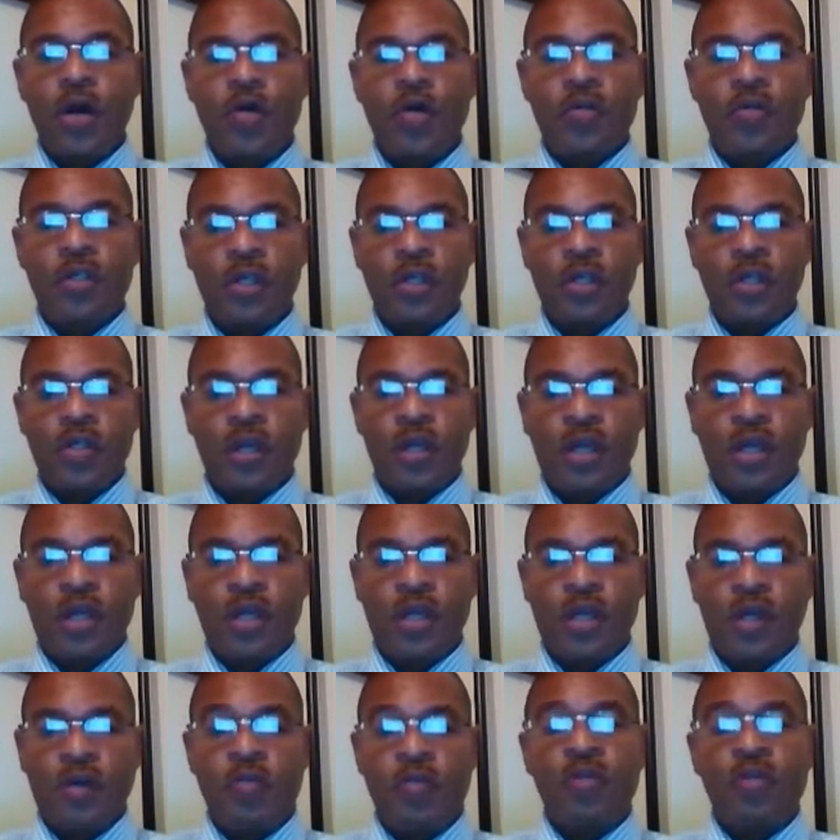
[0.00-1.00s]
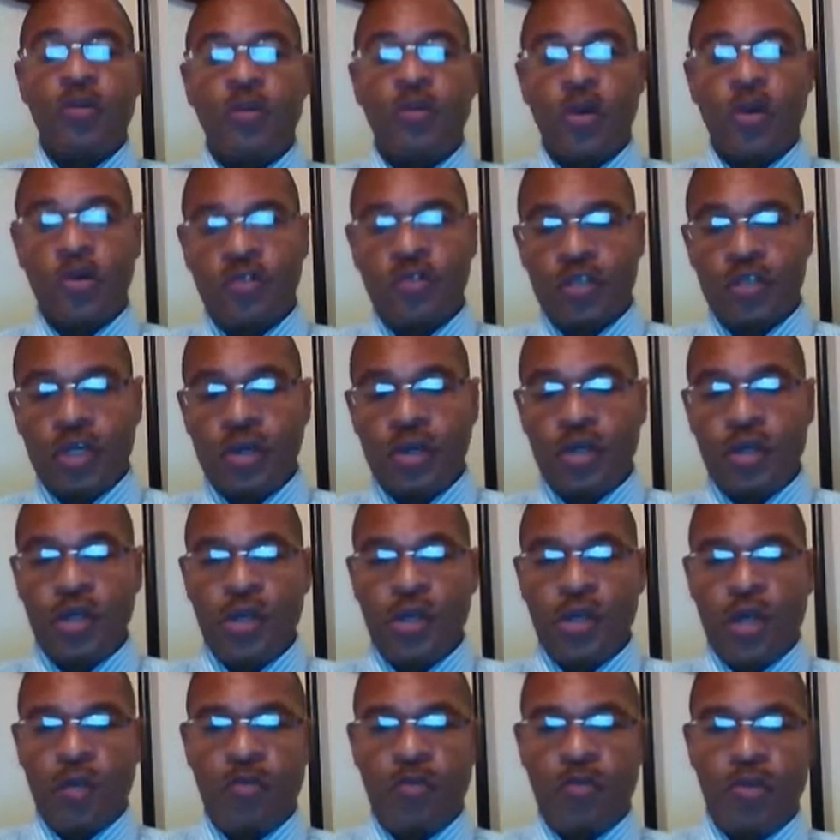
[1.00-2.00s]
hotel or the motel he
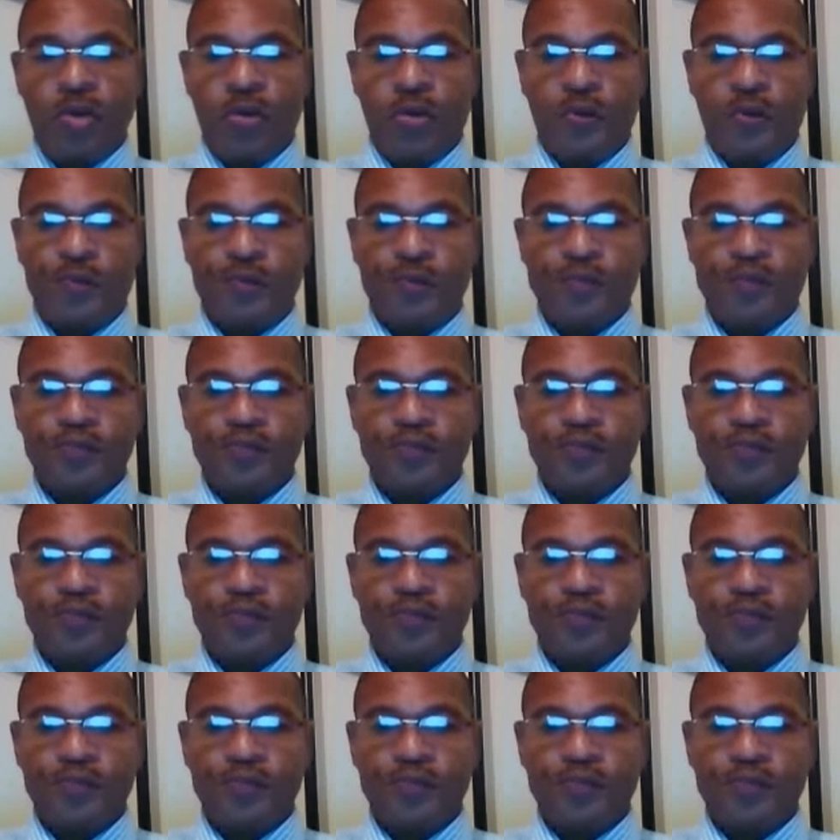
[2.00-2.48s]
had built.